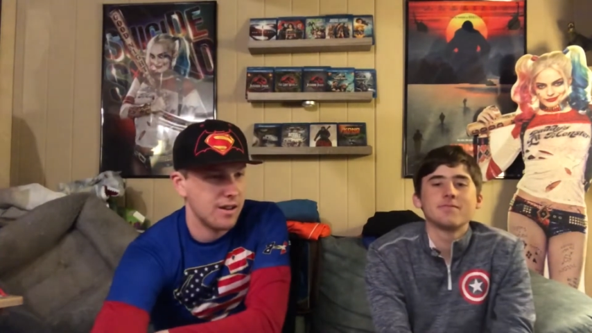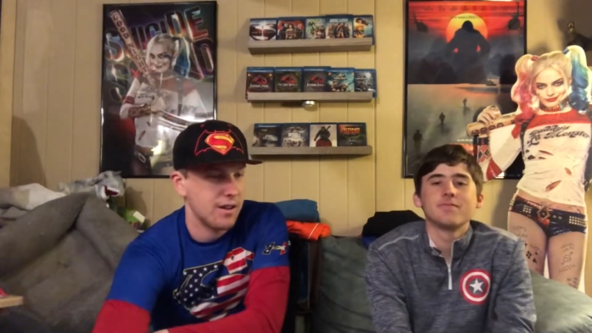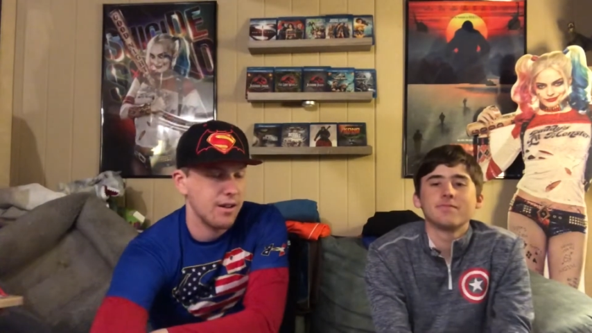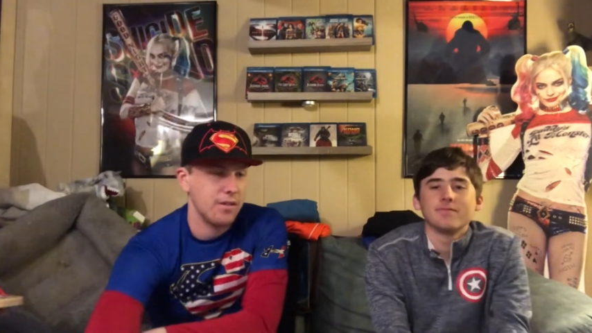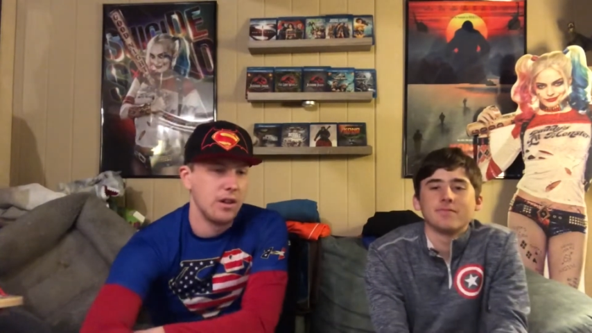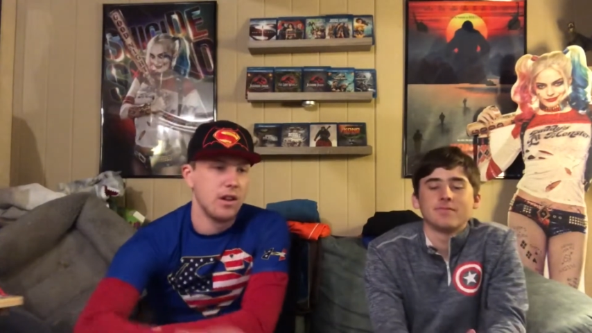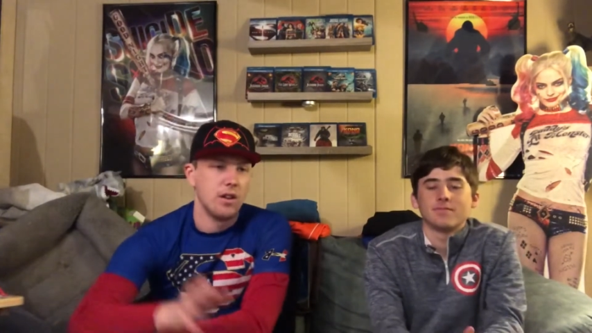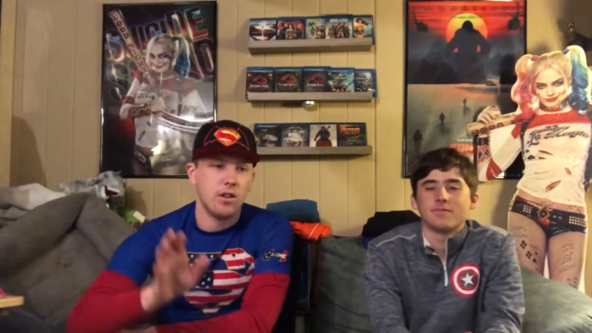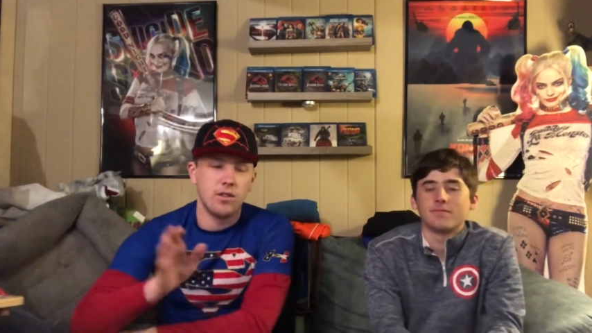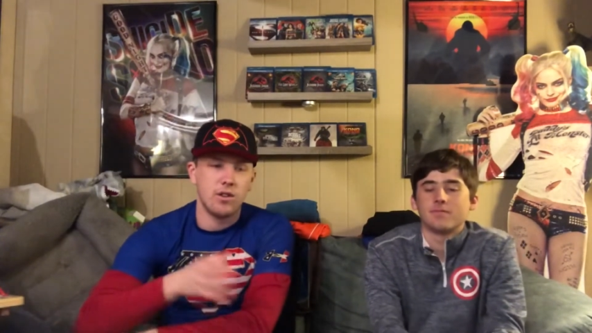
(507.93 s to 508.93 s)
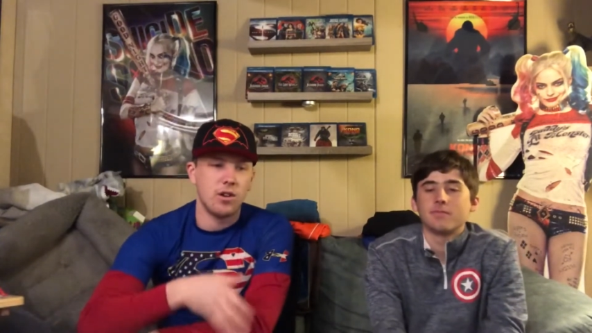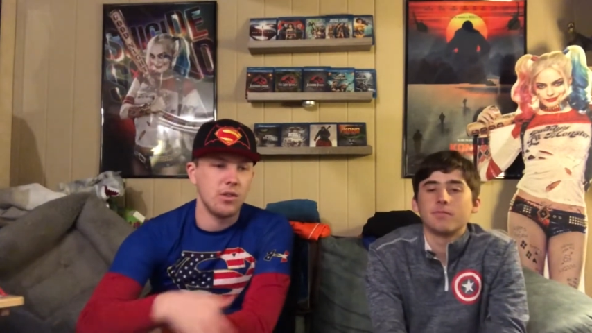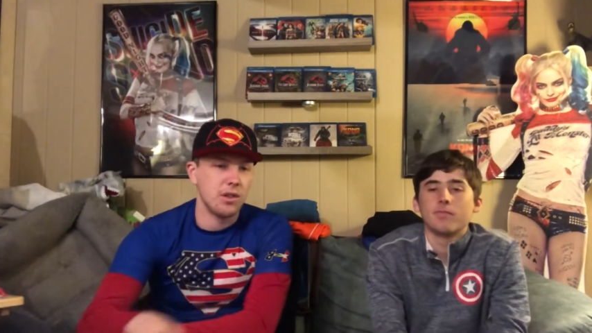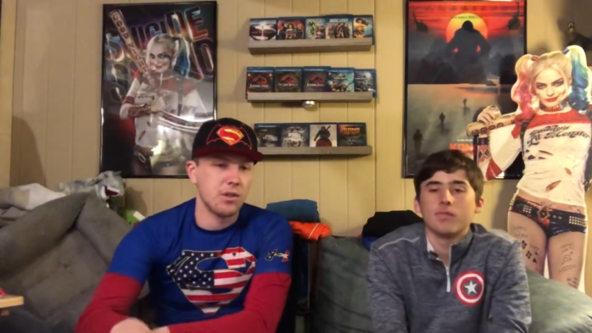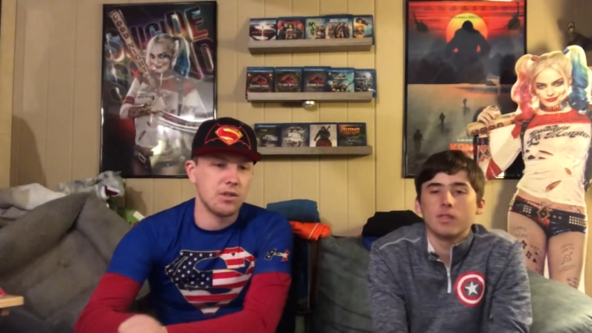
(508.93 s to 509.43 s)
Speaker 1: uh, all
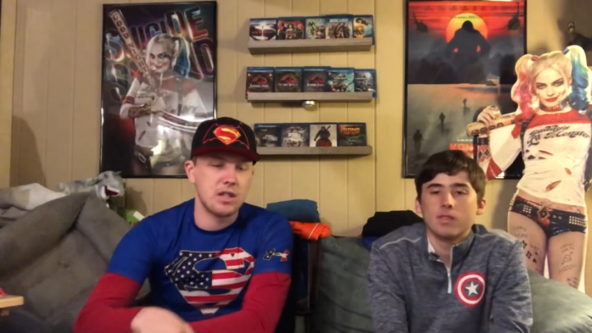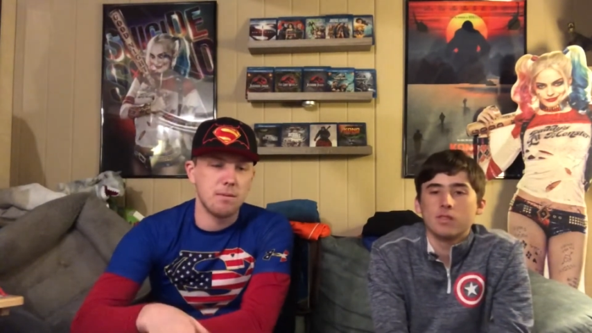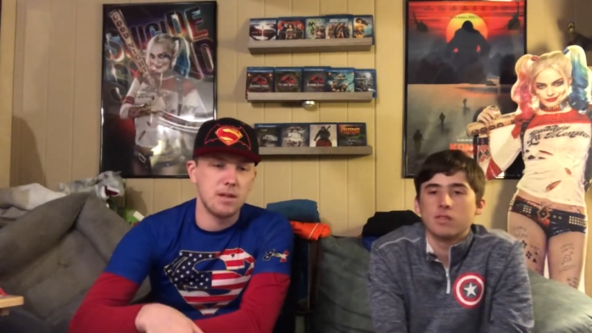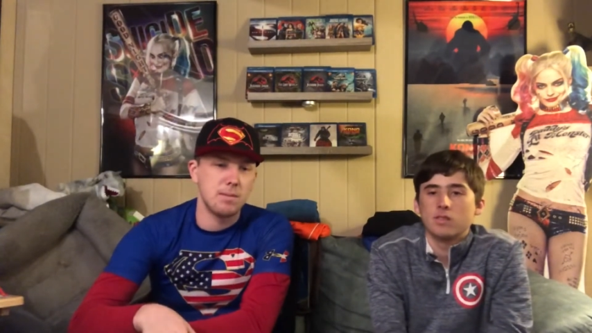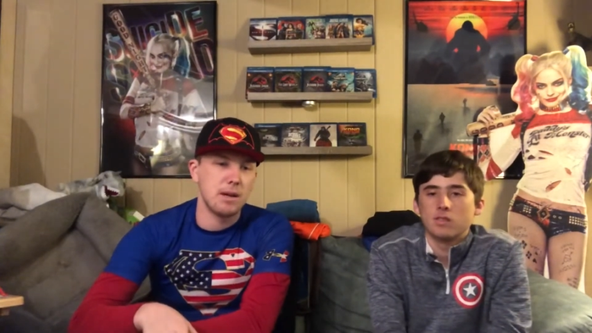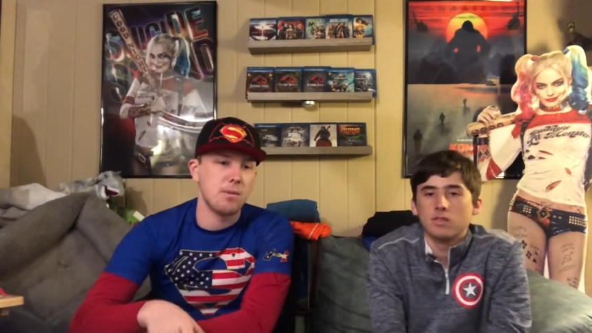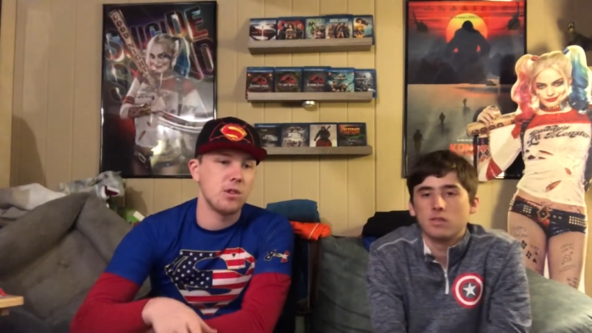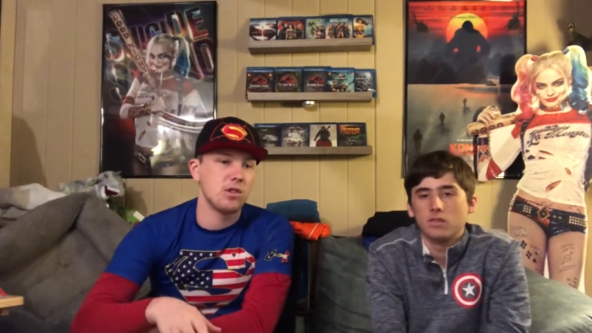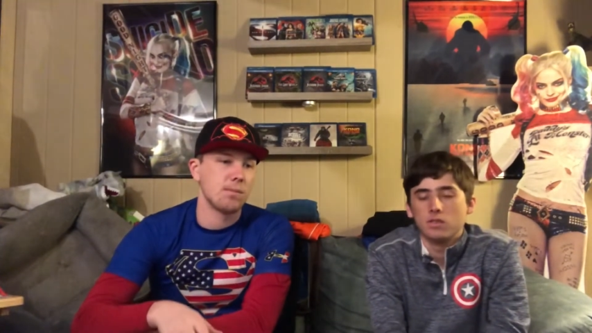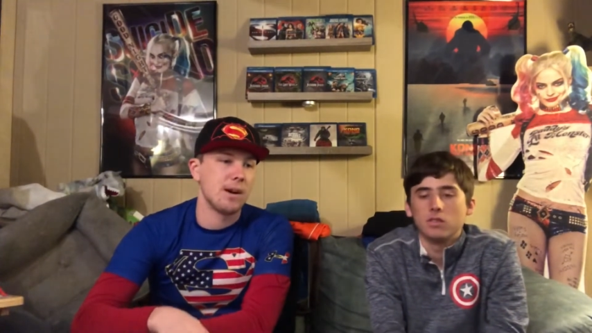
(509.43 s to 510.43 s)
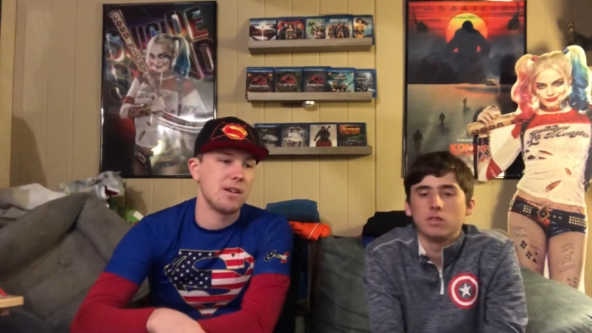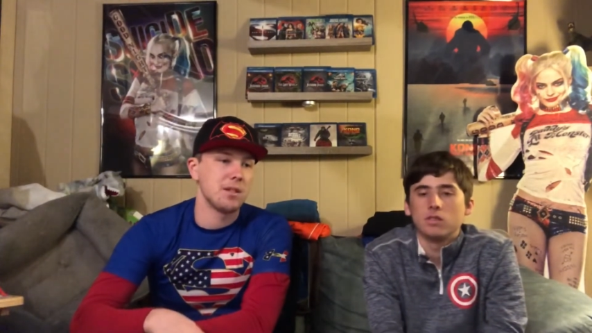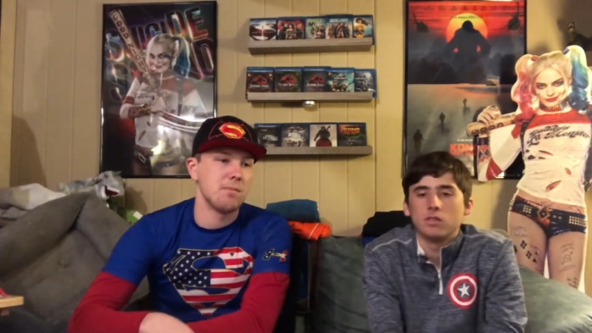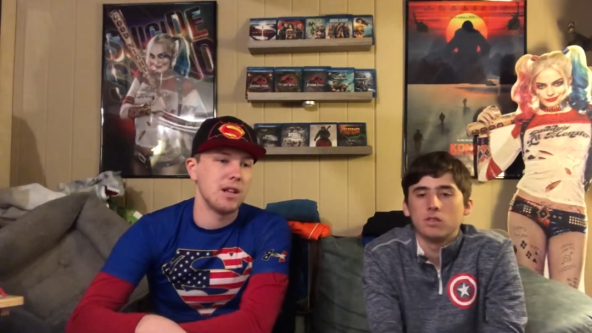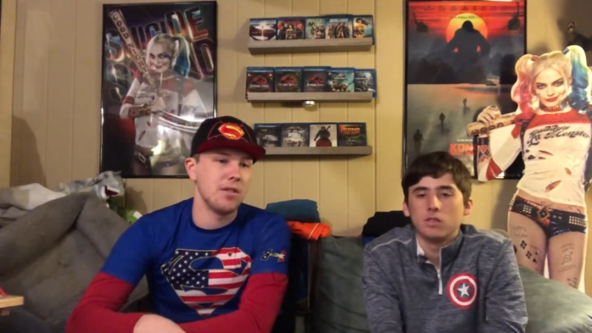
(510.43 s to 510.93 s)
the other siblings being able to use their powers
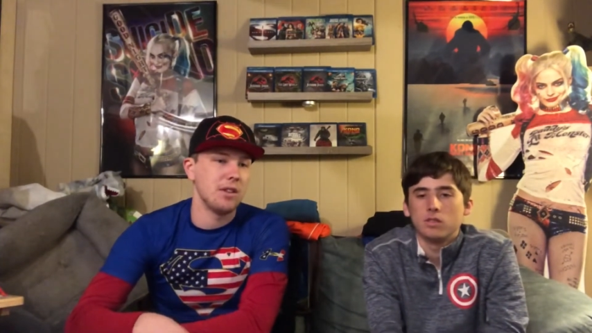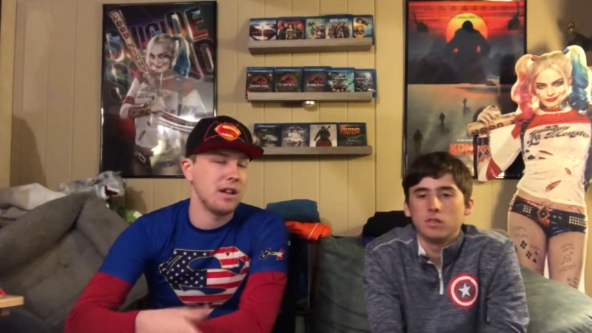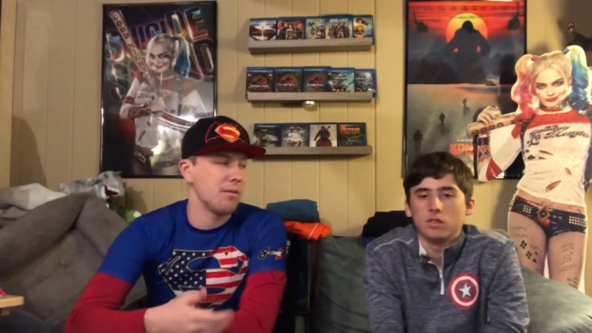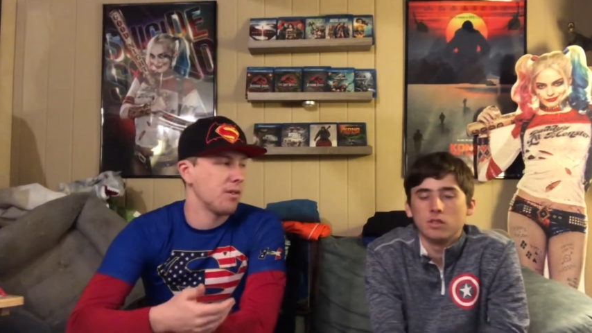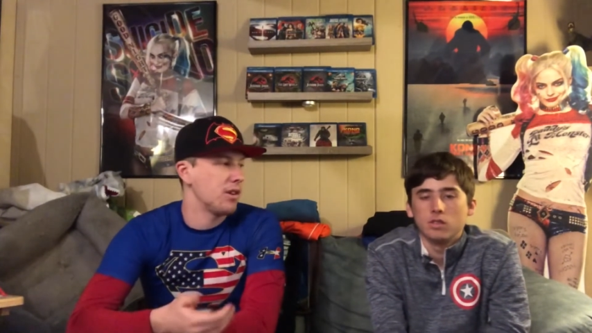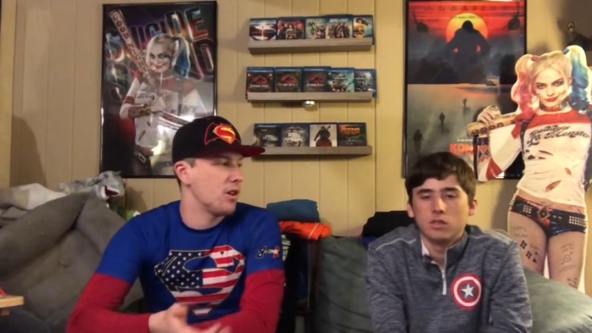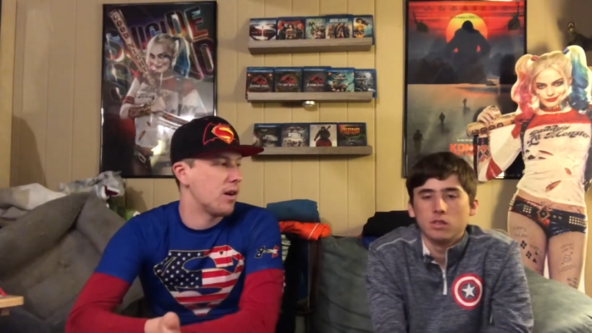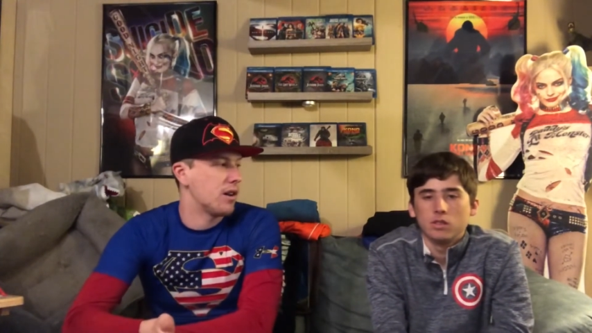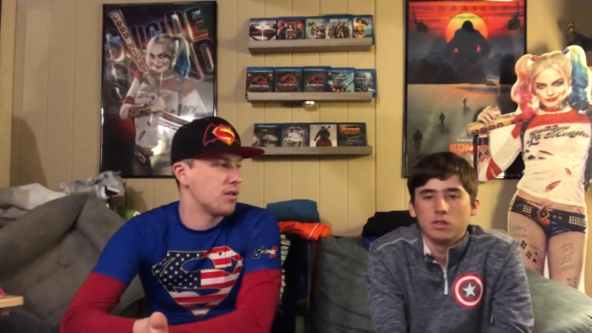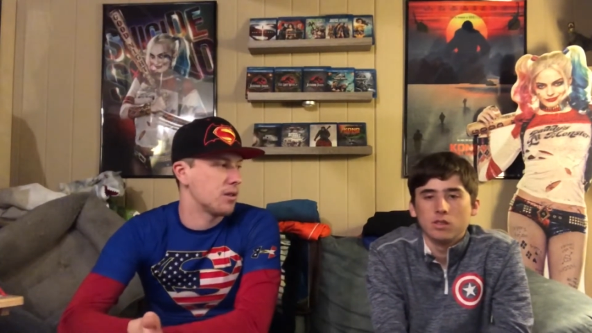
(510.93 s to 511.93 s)
immediately. They didn't really know how to use